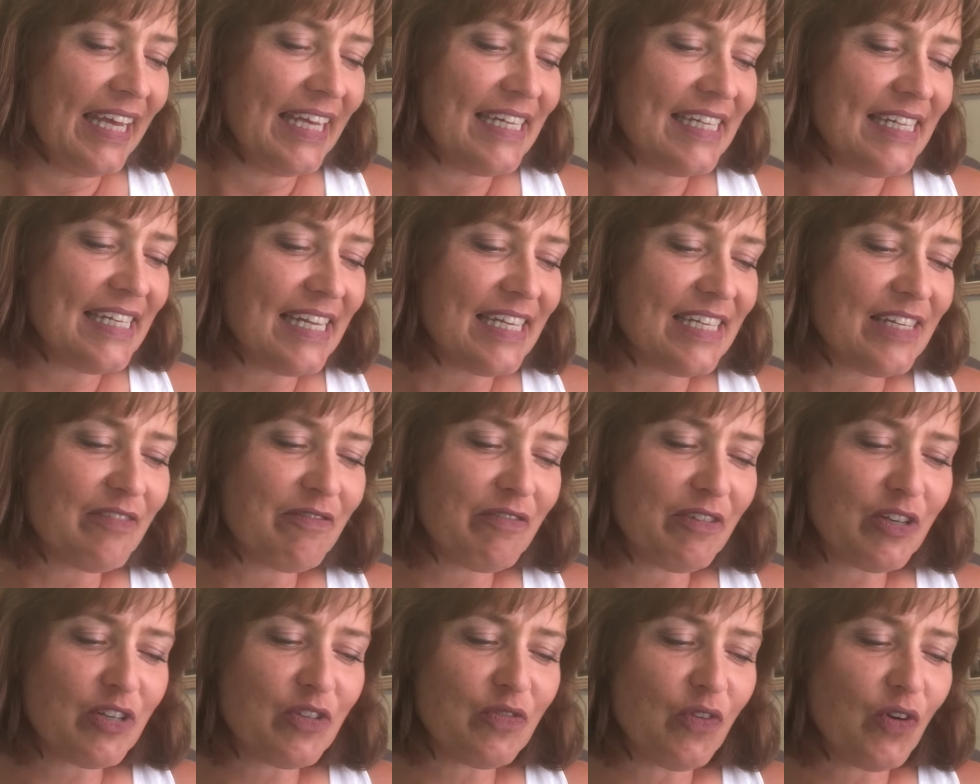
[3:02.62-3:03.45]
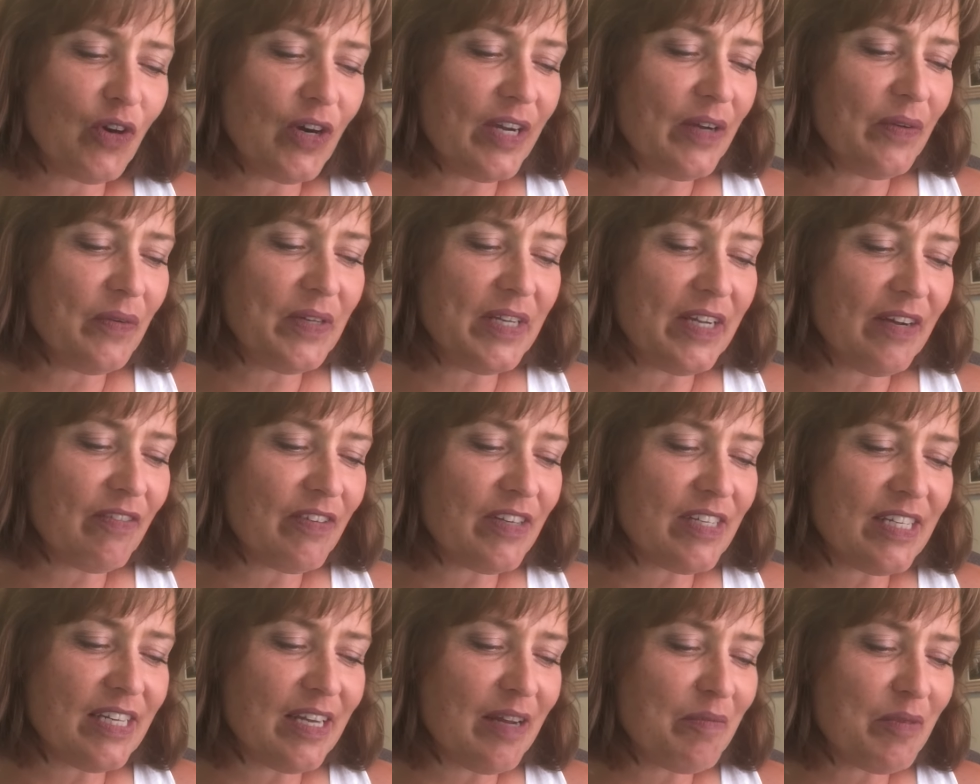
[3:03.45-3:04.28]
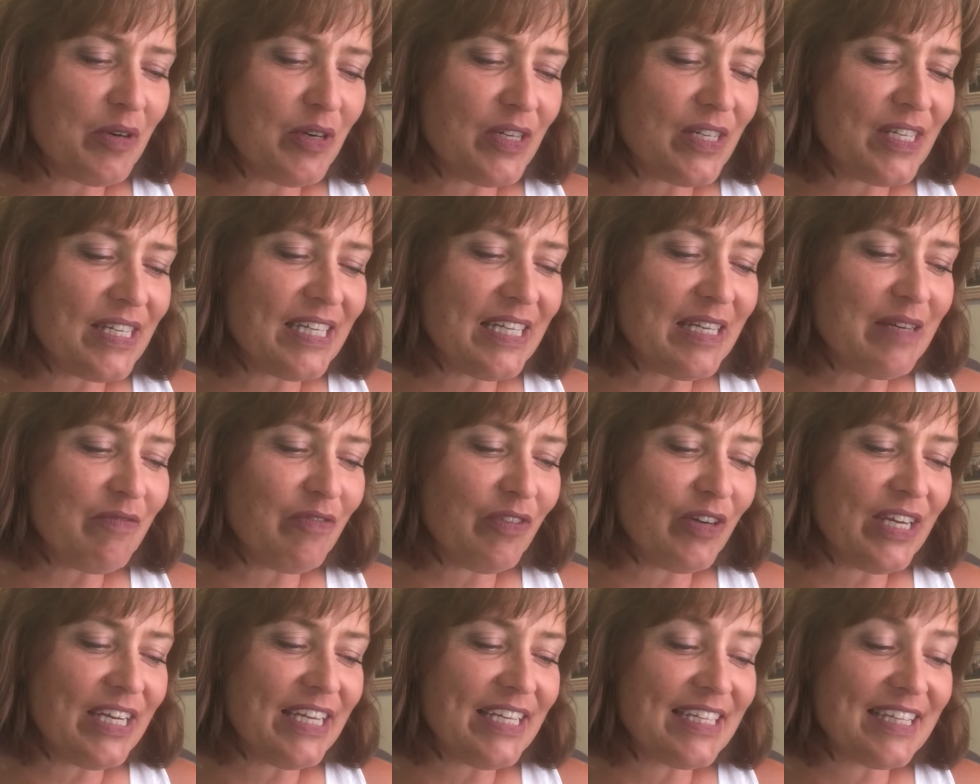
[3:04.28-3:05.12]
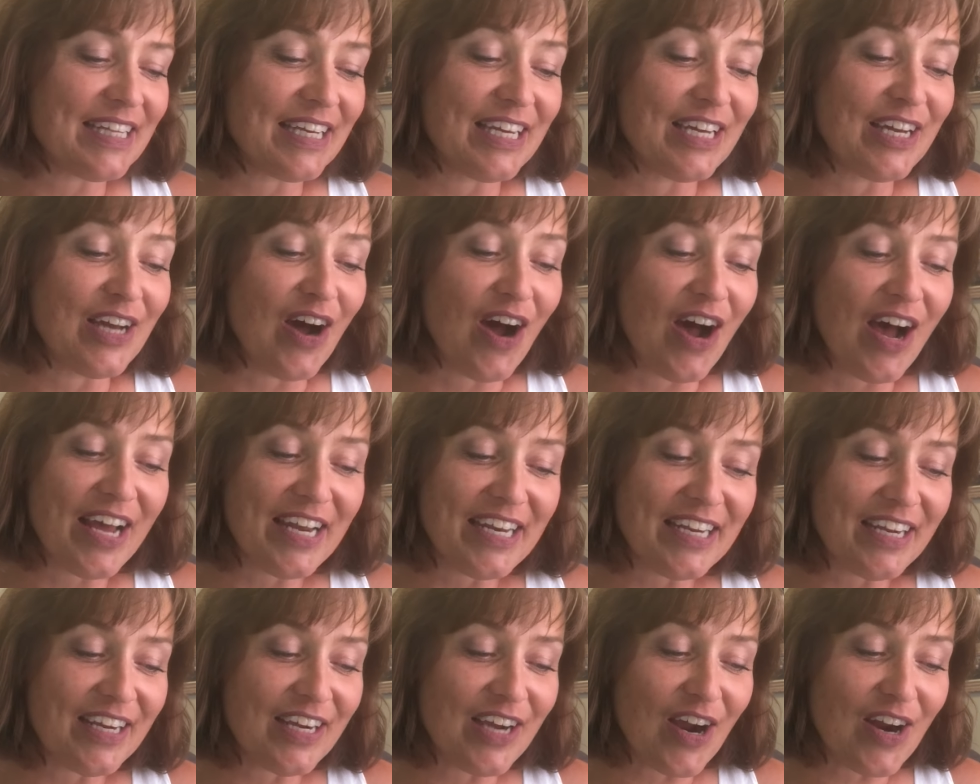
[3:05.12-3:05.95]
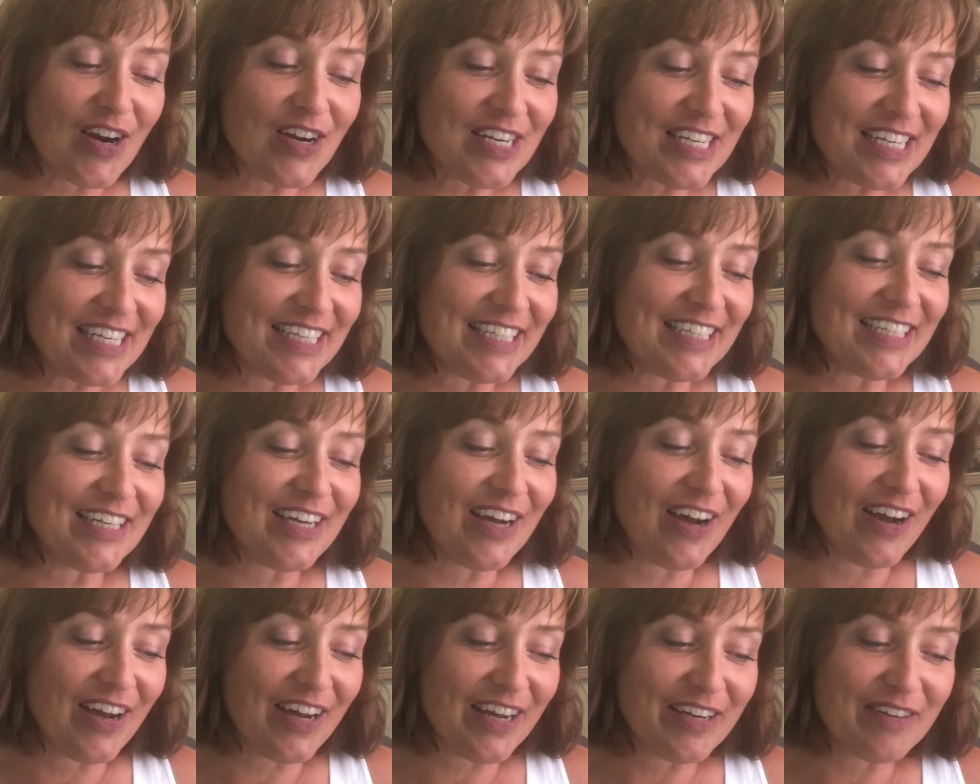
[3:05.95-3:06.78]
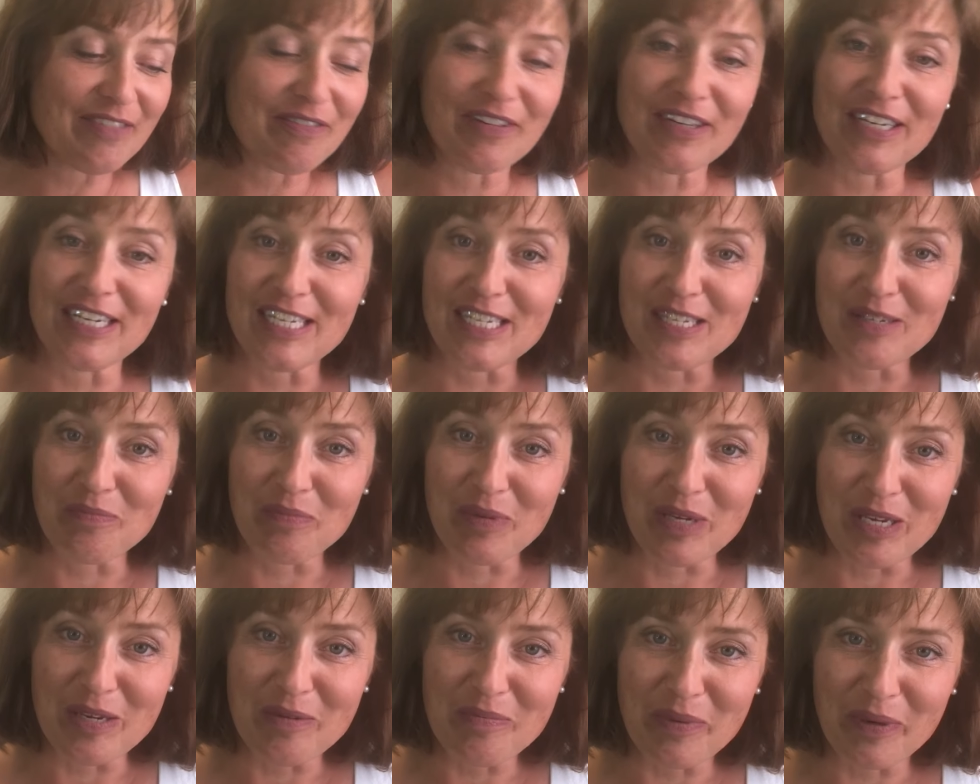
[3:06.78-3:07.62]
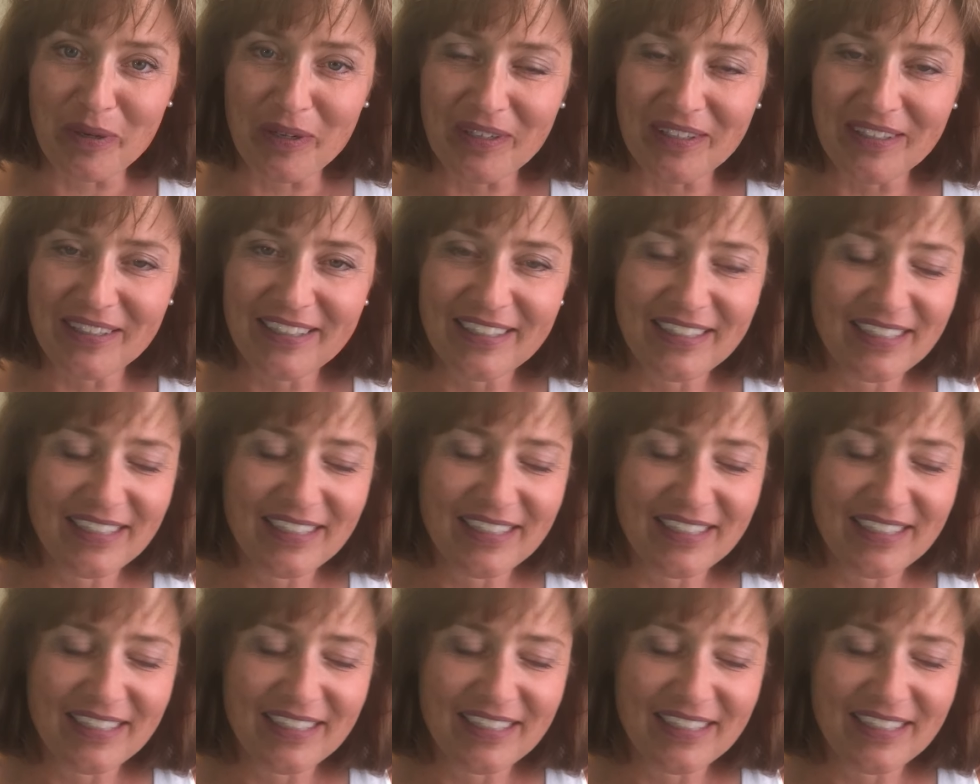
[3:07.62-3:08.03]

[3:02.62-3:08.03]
it says in verse 4 he will never slumber or sleep for he is the god guardian god for his people